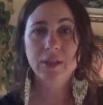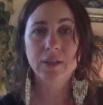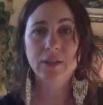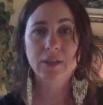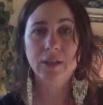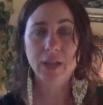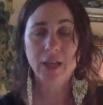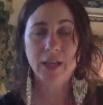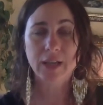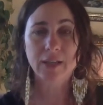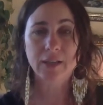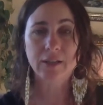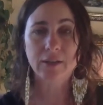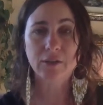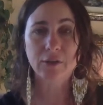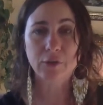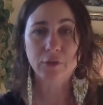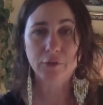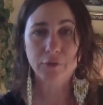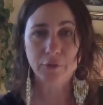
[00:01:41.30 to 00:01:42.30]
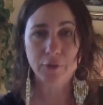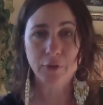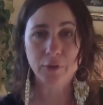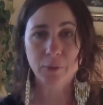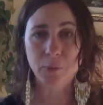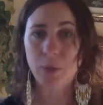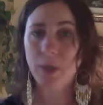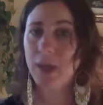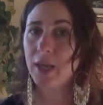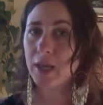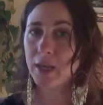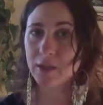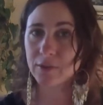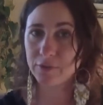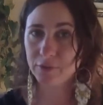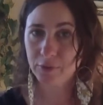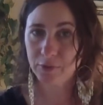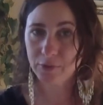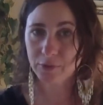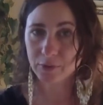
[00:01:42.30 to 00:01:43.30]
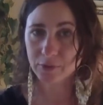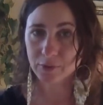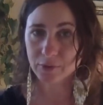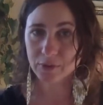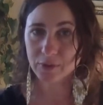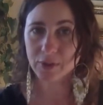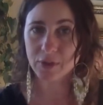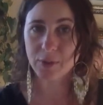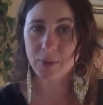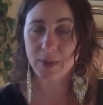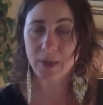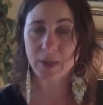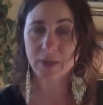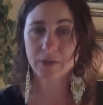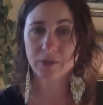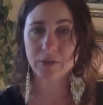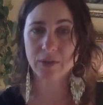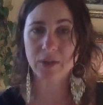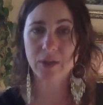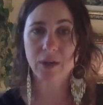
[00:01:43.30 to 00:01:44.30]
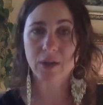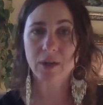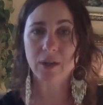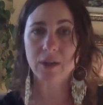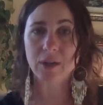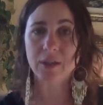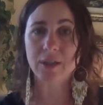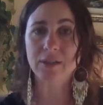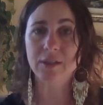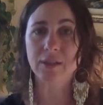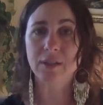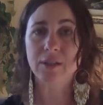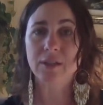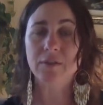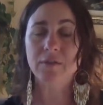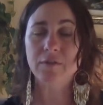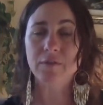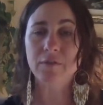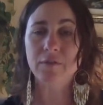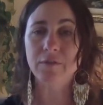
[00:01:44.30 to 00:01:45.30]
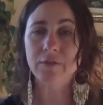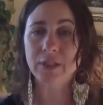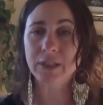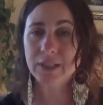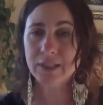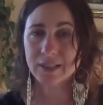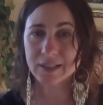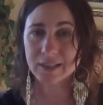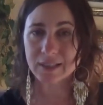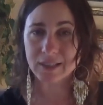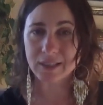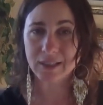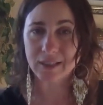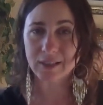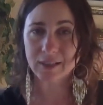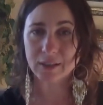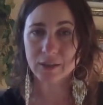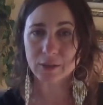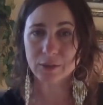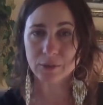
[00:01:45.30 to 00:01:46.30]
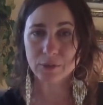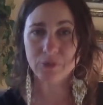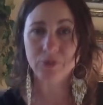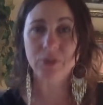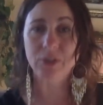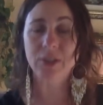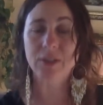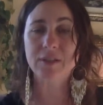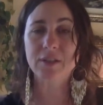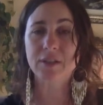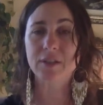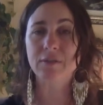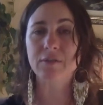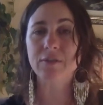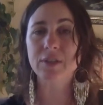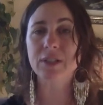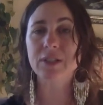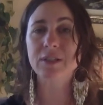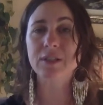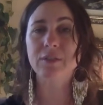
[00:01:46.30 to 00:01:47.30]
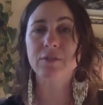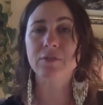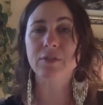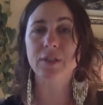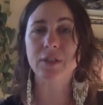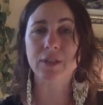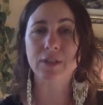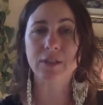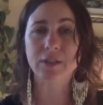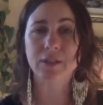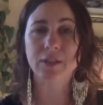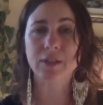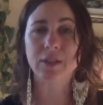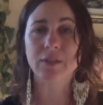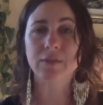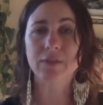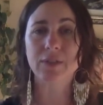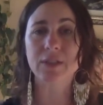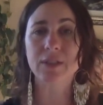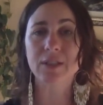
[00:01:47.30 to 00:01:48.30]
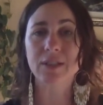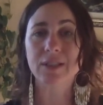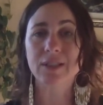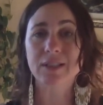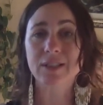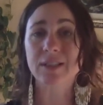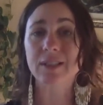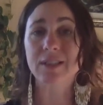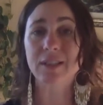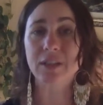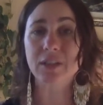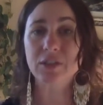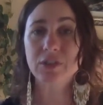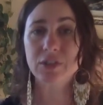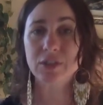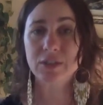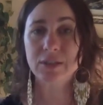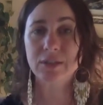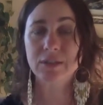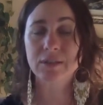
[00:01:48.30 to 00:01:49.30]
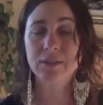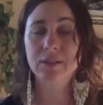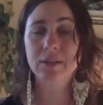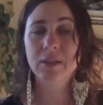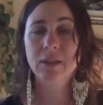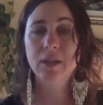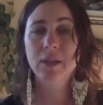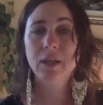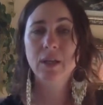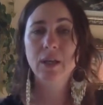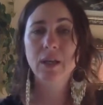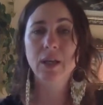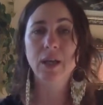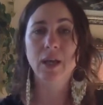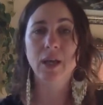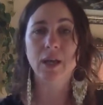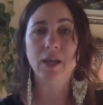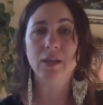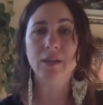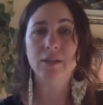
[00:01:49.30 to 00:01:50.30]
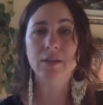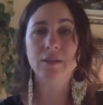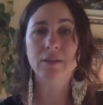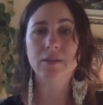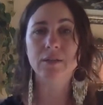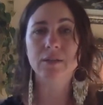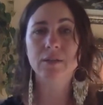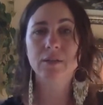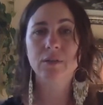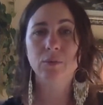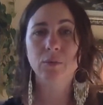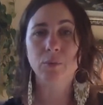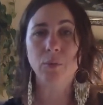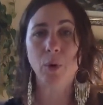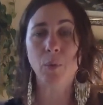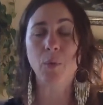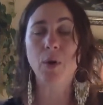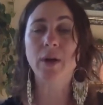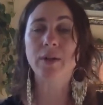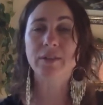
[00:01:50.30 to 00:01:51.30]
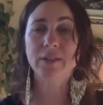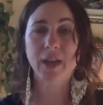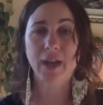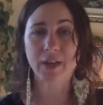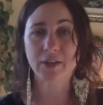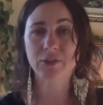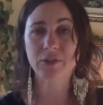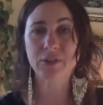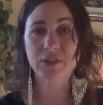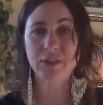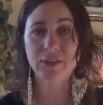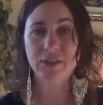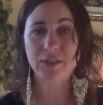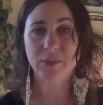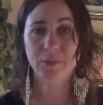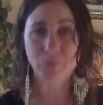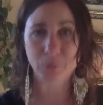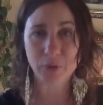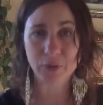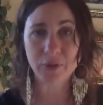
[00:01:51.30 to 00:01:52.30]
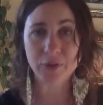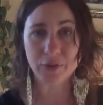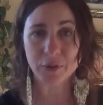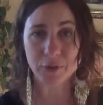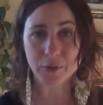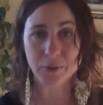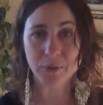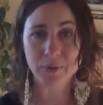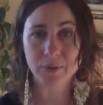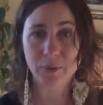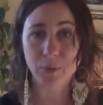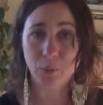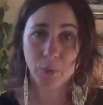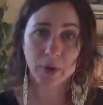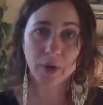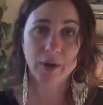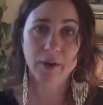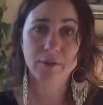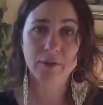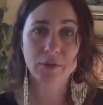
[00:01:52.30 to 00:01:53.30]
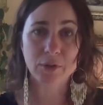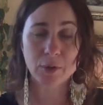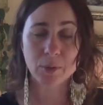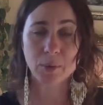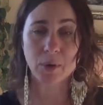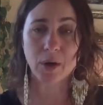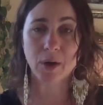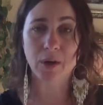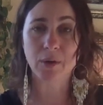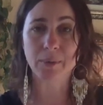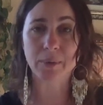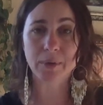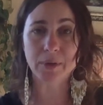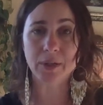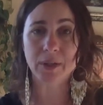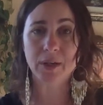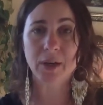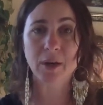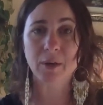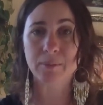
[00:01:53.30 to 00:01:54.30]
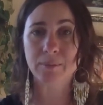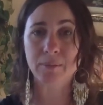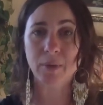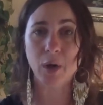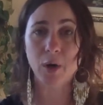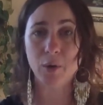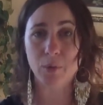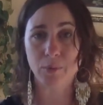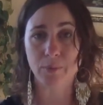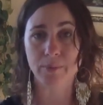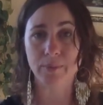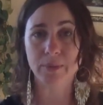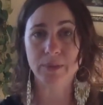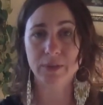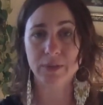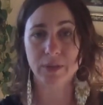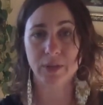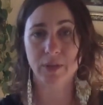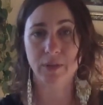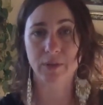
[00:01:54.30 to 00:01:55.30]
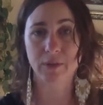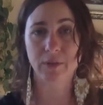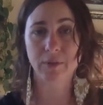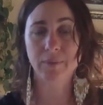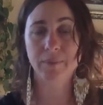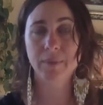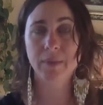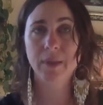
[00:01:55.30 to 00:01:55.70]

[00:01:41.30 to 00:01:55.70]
like you're way further than you actually are. It's a convincing illusion. It's a convincing feeling, a convincing sensation. And I want to actually, with you, wherever you are, we're going to come home together.